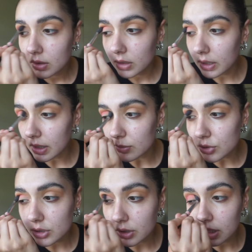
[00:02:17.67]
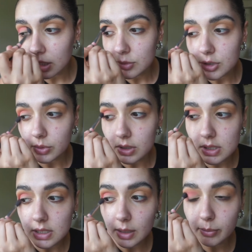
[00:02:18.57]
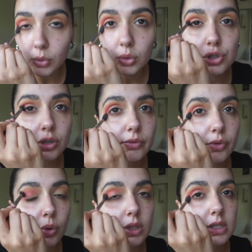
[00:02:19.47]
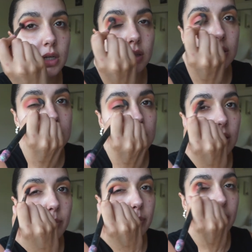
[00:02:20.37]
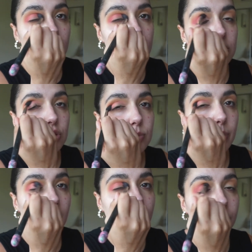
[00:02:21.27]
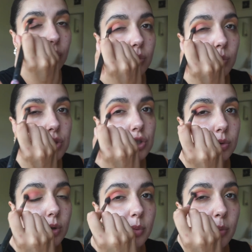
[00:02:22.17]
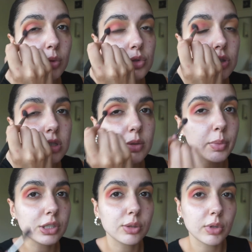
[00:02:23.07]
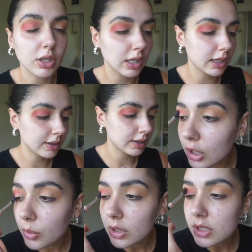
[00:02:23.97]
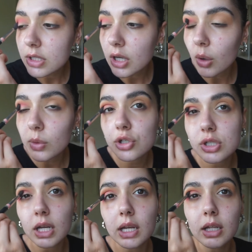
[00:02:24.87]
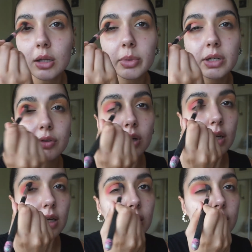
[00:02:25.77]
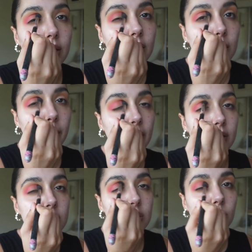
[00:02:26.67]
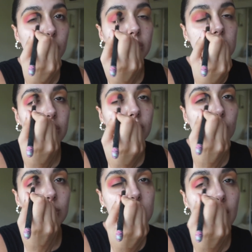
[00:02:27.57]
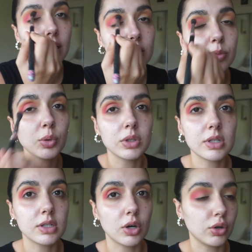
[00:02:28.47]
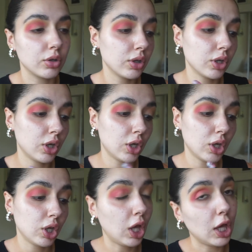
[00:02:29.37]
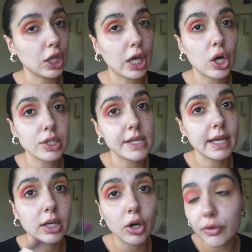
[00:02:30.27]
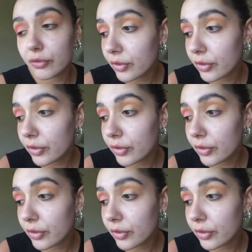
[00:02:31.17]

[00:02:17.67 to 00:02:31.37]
and I'm just going to keep doing the same motion, focusing it in the same place, just back and forward windshield wiper motions to build up the colour. You want to start with just a little bit of colour and then keep adding to it, because you can always add, but once it's on you can't take it off.